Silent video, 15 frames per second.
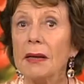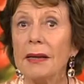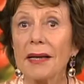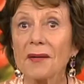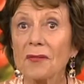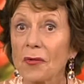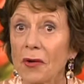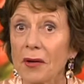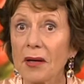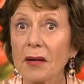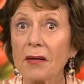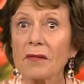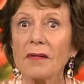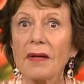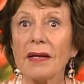
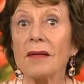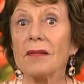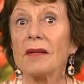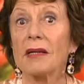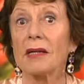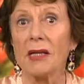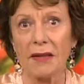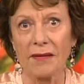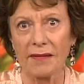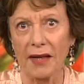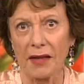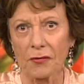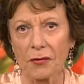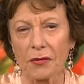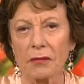Electronics is a key
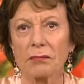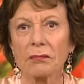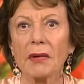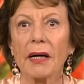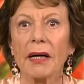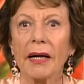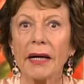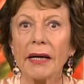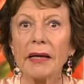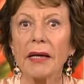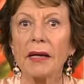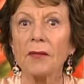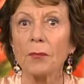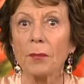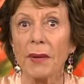sector.
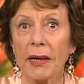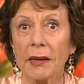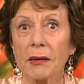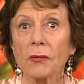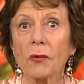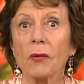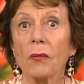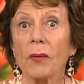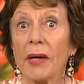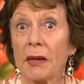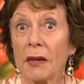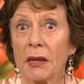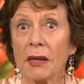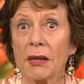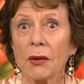High-end micro
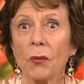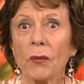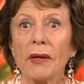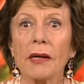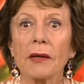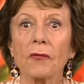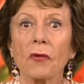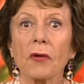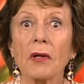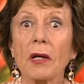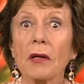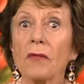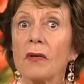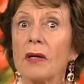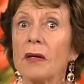and nano
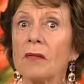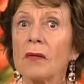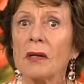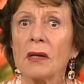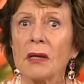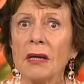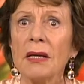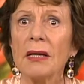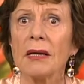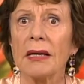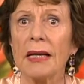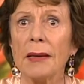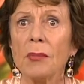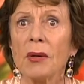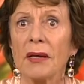electronics is a key
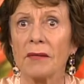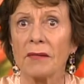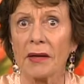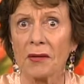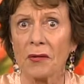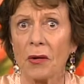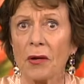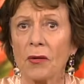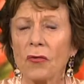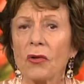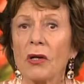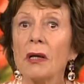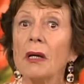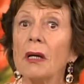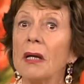enabling
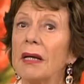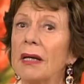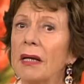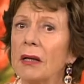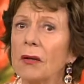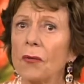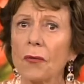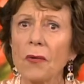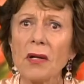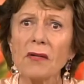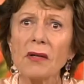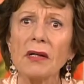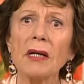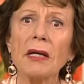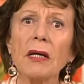technology,
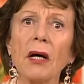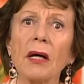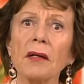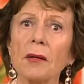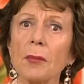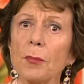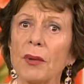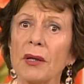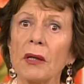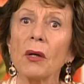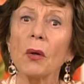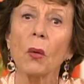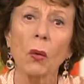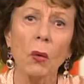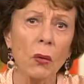increasingly
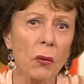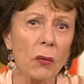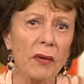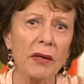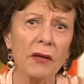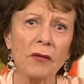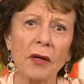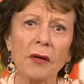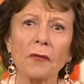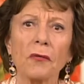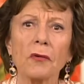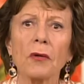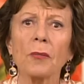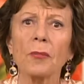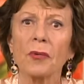underpinning all
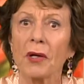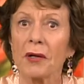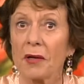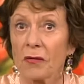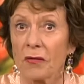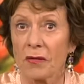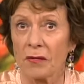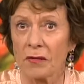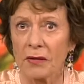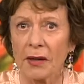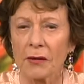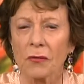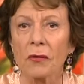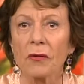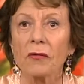industrial products and
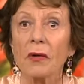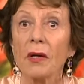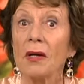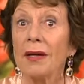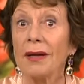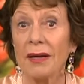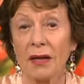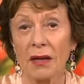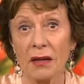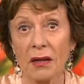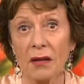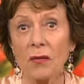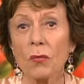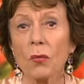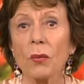sectors. And
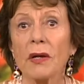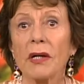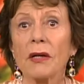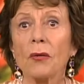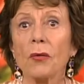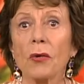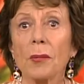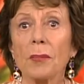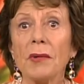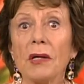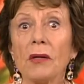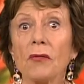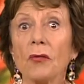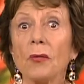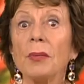that is why Europe
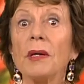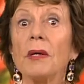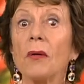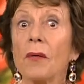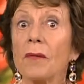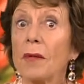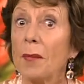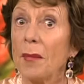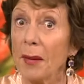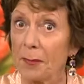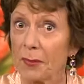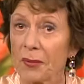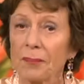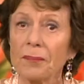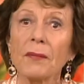needs to be on the
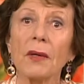map.